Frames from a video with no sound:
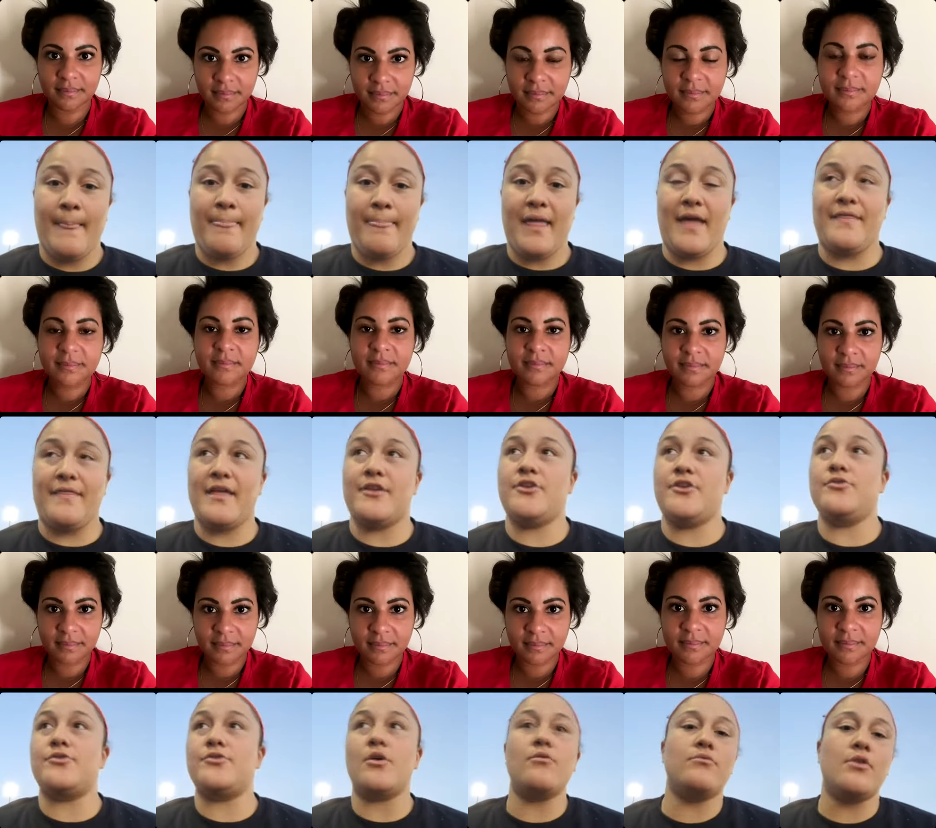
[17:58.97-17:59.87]
Speaker 1: and then you
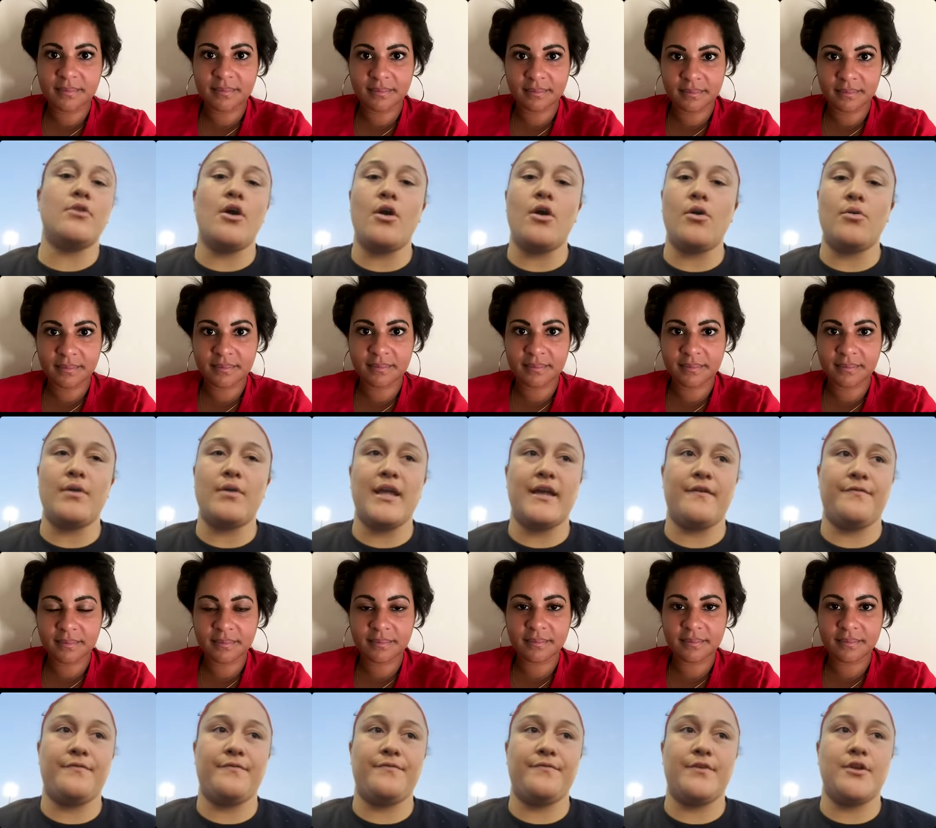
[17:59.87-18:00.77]
don't know
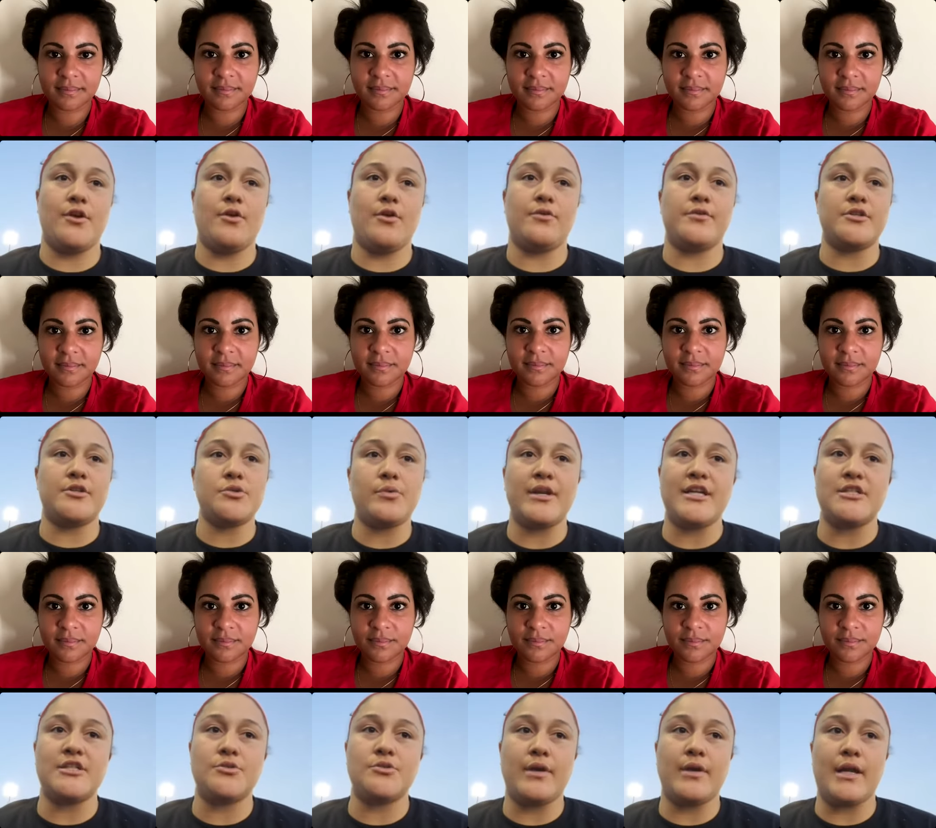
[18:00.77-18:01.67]
if you know the
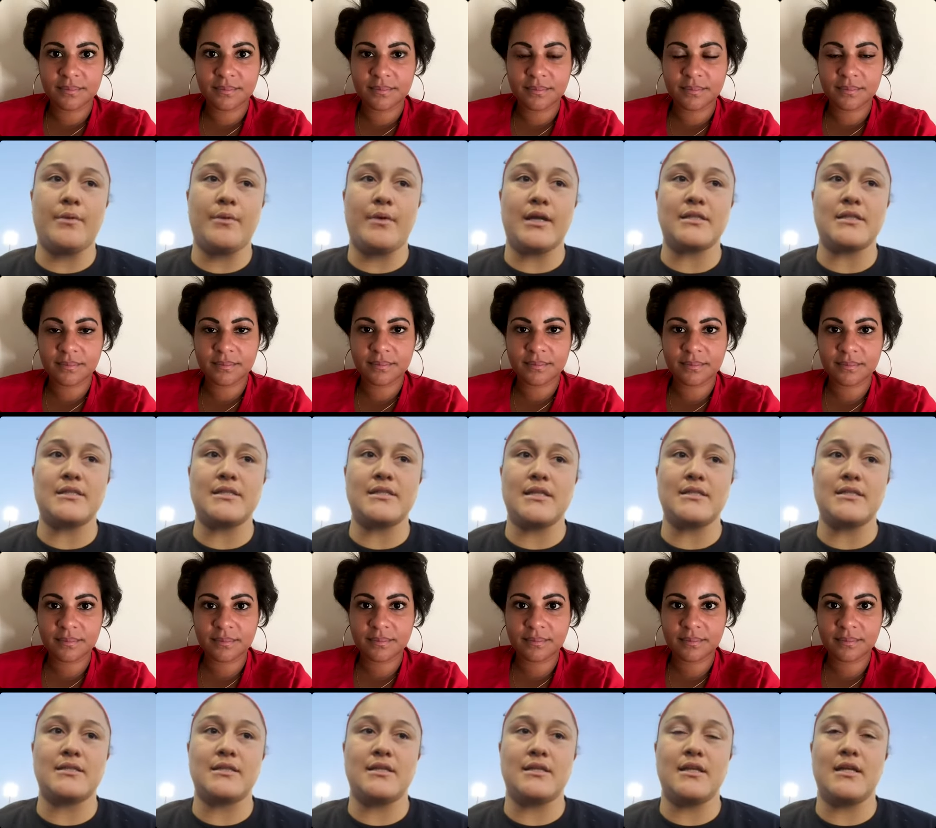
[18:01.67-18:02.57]
2021
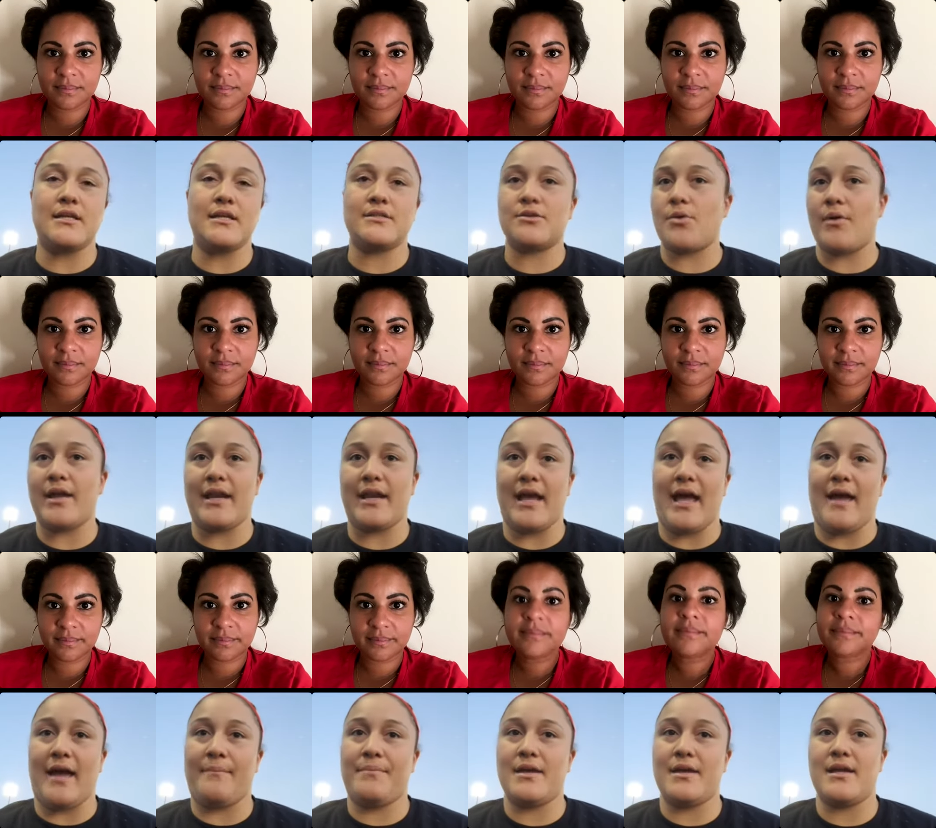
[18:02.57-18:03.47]
season is going to
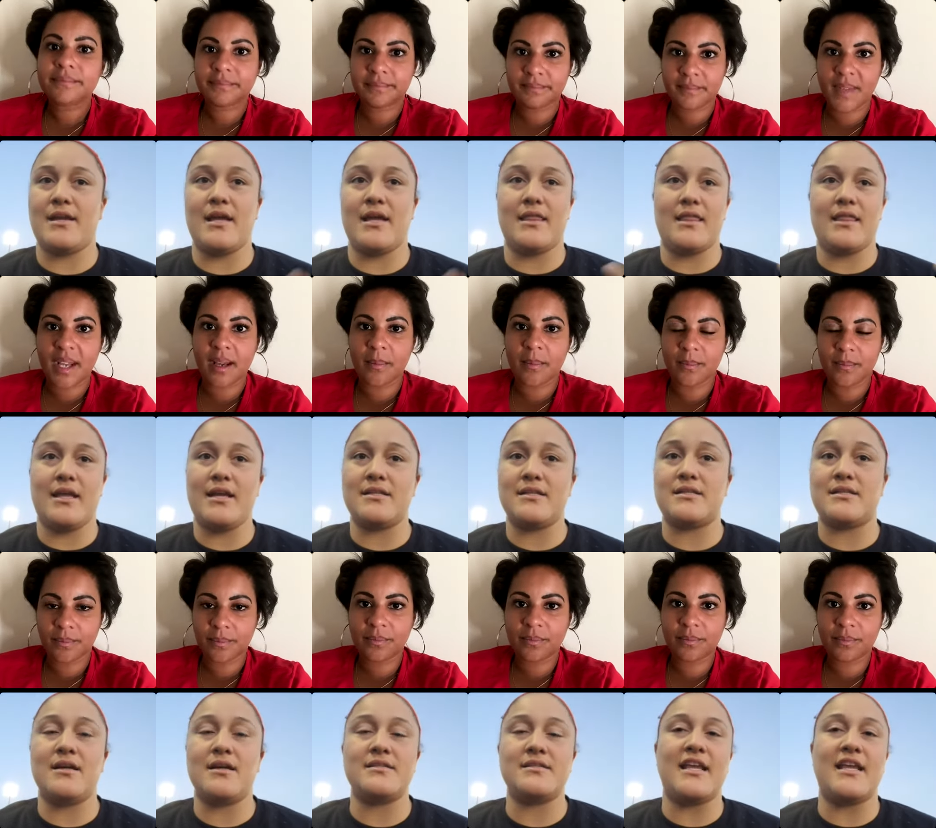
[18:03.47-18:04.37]
happen and then it
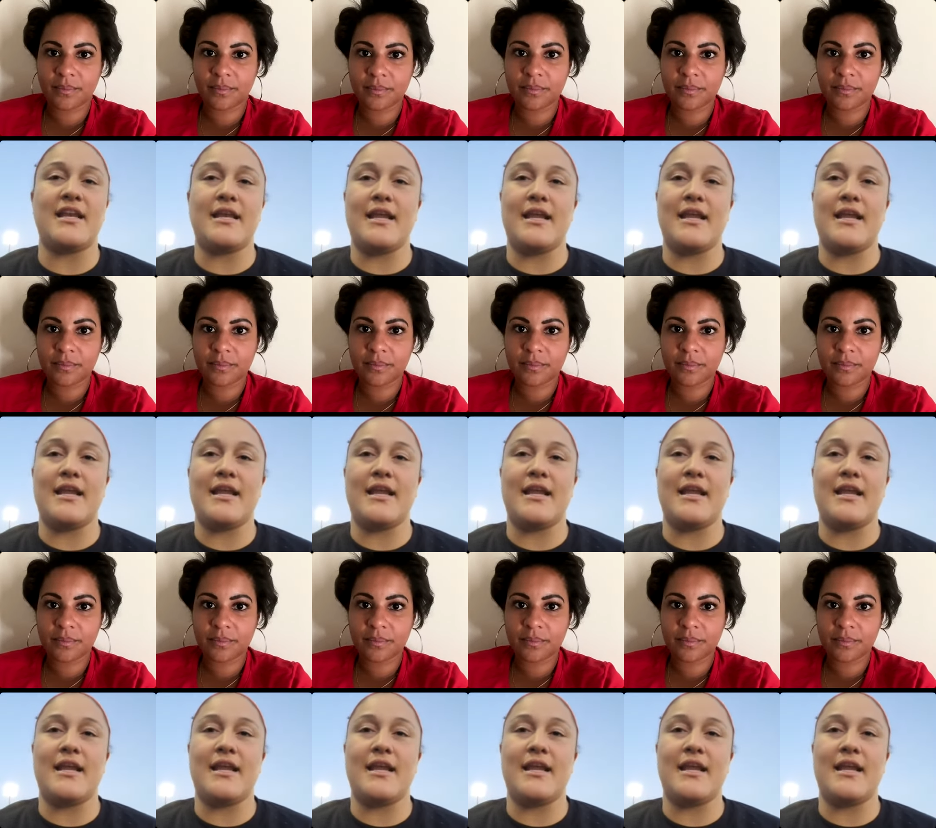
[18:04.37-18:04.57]
does and